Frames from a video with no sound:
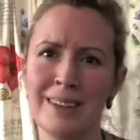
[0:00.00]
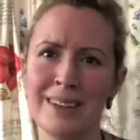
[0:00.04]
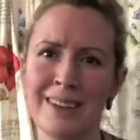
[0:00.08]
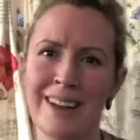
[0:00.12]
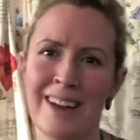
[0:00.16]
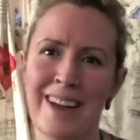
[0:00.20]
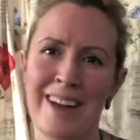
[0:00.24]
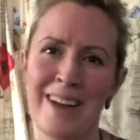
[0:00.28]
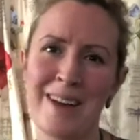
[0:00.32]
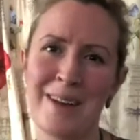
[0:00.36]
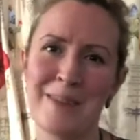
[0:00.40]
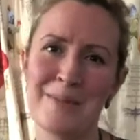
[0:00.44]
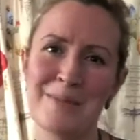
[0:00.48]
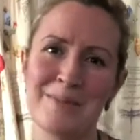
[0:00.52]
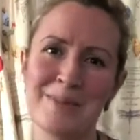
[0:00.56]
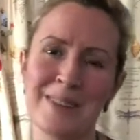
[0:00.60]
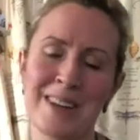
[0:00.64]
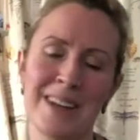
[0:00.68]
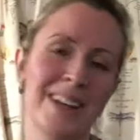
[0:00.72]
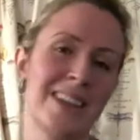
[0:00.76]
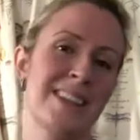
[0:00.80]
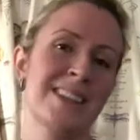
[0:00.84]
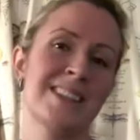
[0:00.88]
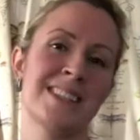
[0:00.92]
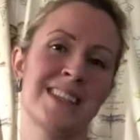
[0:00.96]

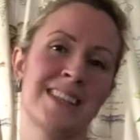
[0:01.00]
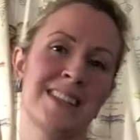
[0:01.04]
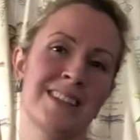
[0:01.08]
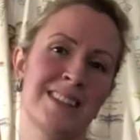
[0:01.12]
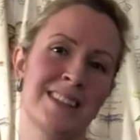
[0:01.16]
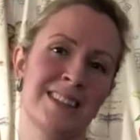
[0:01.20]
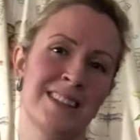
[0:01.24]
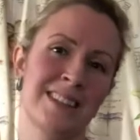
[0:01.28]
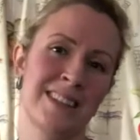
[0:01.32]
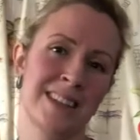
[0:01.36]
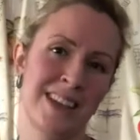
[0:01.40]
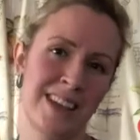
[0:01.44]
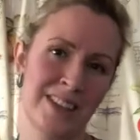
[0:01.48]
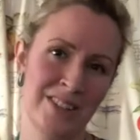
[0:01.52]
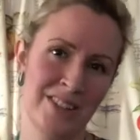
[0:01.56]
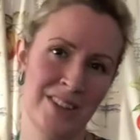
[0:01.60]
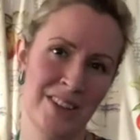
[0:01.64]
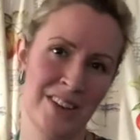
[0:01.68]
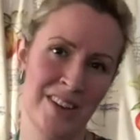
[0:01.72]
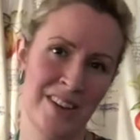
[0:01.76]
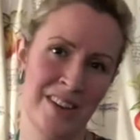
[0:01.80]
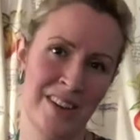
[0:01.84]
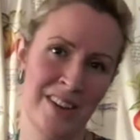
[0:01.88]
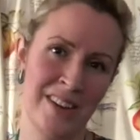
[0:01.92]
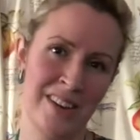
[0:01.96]
and I sent that to
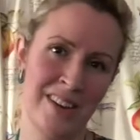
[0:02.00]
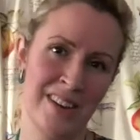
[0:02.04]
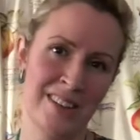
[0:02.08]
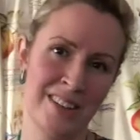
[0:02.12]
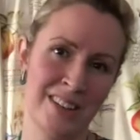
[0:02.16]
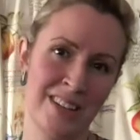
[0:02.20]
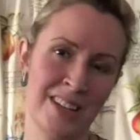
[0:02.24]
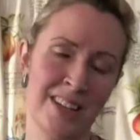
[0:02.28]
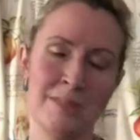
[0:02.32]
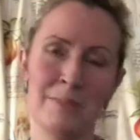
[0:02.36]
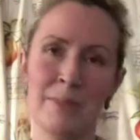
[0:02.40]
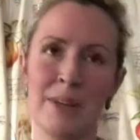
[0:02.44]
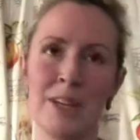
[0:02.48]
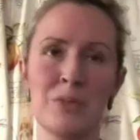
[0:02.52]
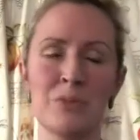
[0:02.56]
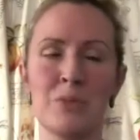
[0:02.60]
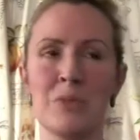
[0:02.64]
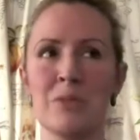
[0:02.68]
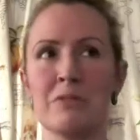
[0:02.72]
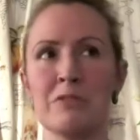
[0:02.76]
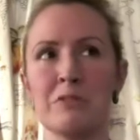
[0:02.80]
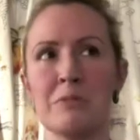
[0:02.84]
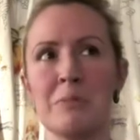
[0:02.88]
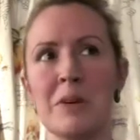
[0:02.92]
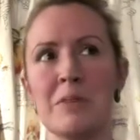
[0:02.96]
her. And I made one
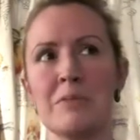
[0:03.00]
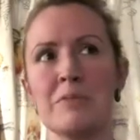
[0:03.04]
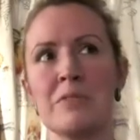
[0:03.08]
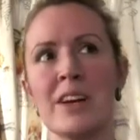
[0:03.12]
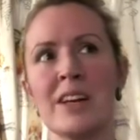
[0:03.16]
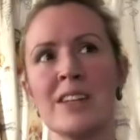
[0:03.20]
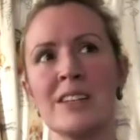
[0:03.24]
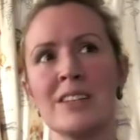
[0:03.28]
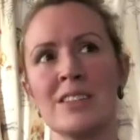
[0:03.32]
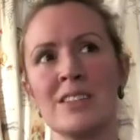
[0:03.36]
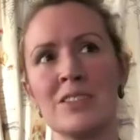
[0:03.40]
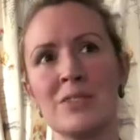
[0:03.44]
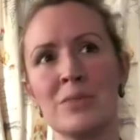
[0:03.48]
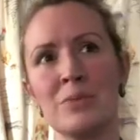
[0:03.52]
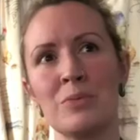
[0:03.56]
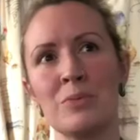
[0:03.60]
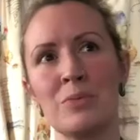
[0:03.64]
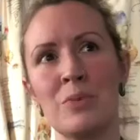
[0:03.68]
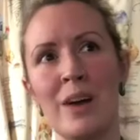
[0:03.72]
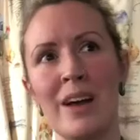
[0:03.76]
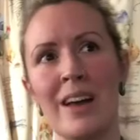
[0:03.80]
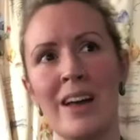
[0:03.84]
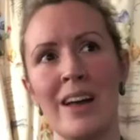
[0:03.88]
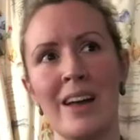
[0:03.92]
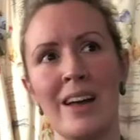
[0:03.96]
for my friend
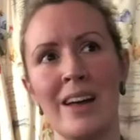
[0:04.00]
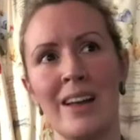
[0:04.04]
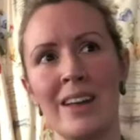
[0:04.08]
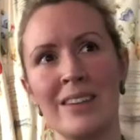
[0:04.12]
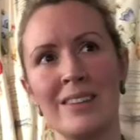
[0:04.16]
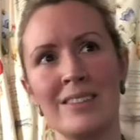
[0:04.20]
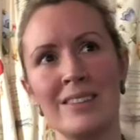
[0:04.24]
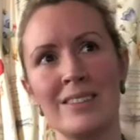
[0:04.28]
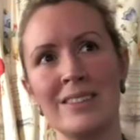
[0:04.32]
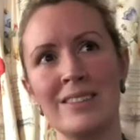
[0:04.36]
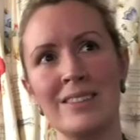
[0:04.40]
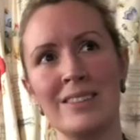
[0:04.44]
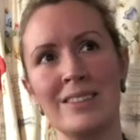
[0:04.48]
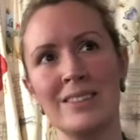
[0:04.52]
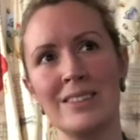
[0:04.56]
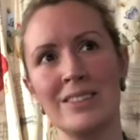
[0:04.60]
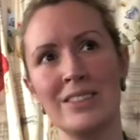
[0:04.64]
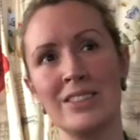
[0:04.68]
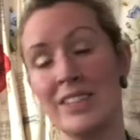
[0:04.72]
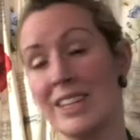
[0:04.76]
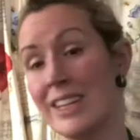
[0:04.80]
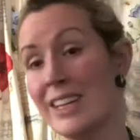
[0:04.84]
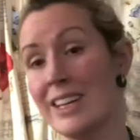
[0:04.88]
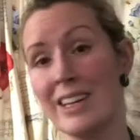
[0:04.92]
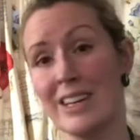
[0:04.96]
where
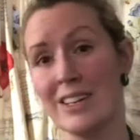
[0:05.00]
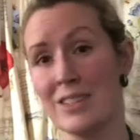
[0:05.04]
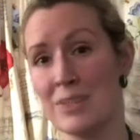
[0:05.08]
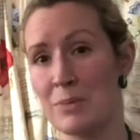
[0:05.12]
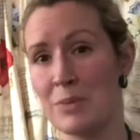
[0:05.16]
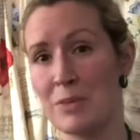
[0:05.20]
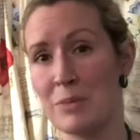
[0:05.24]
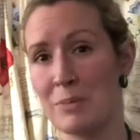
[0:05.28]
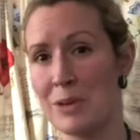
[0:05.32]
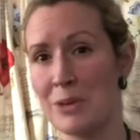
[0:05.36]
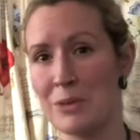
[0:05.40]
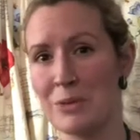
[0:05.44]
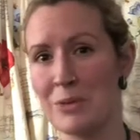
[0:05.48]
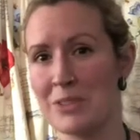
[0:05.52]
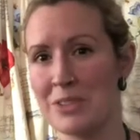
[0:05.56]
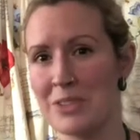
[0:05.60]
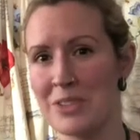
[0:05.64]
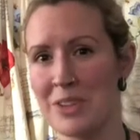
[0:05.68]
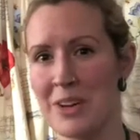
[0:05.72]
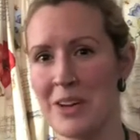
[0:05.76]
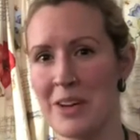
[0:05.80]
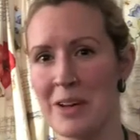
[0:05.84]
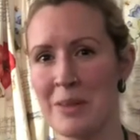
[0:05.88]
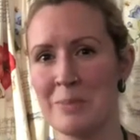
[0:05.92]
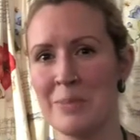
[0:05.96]
she gigs with me all the
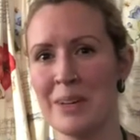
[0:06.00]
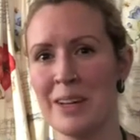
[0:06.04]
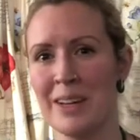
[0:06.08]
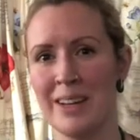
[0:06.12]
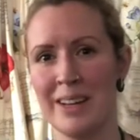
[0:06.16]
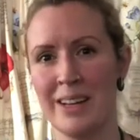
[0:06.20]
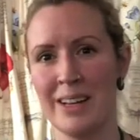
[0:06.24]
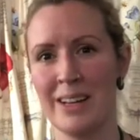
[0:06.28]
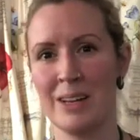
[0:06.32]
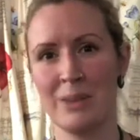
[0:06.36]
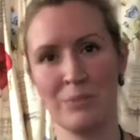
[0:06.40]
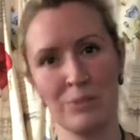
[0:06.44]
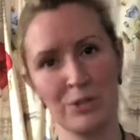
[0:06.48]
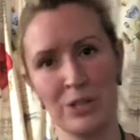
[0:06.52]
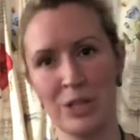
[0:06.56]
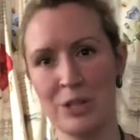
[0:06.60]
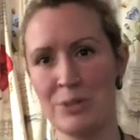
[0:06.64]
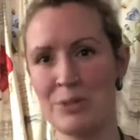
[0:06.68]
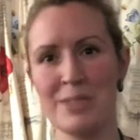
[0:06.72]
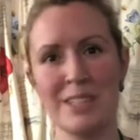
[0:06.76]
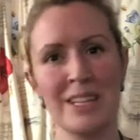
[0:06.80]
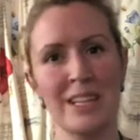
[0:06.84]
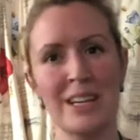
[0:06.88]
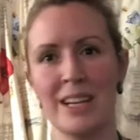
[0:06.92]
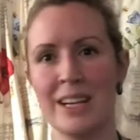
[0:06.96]
time. She
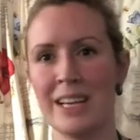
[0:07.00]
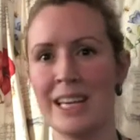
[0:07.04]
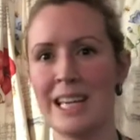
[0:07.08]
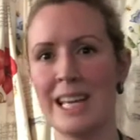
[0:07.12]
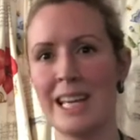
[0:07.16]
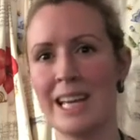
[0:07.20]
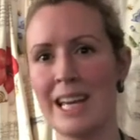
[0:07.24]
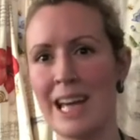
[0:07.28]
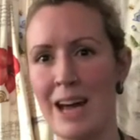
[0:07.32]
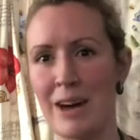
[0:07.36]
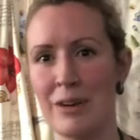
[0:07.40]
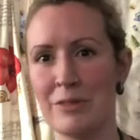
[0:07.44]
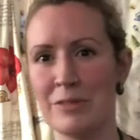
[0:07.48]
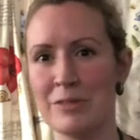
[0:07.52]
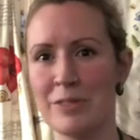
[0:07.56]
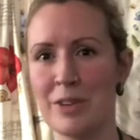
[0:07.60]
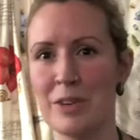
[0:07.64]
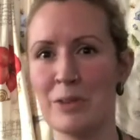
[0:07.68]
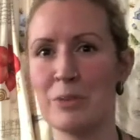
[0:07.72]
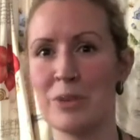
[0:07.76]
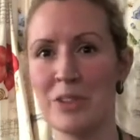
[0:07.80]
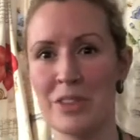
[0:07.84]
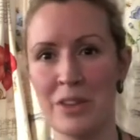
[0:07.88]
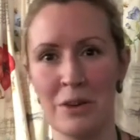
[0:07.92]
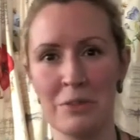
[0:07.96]
was in a gig outfit
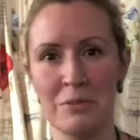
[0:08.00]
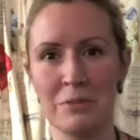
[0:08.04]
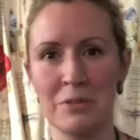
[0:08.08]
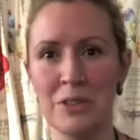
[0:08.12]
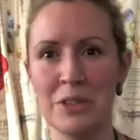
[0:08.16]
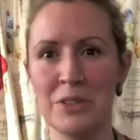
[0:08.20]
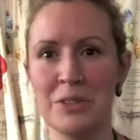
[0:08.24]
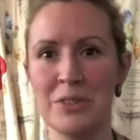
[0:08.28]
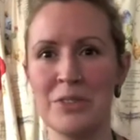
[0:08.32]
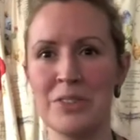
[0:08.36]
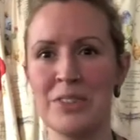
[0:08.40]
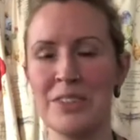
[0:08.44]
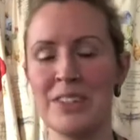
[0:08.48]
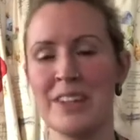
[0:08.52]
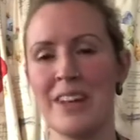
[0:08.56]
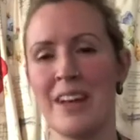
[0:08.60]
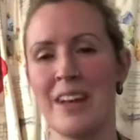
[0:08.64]
with her flute,